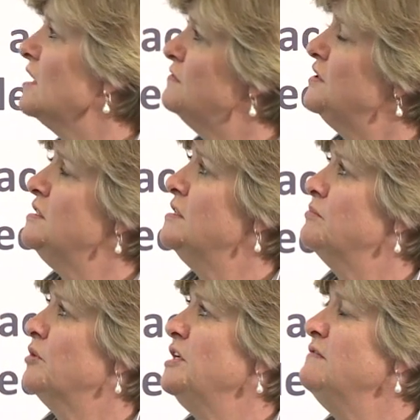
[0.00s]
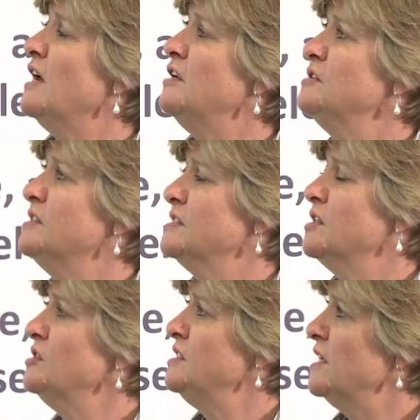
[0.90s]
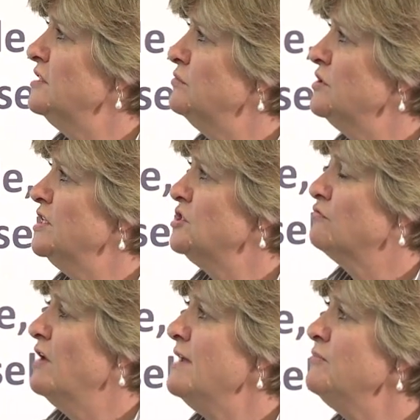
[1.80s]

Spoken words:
of the breeding values associated with each ram,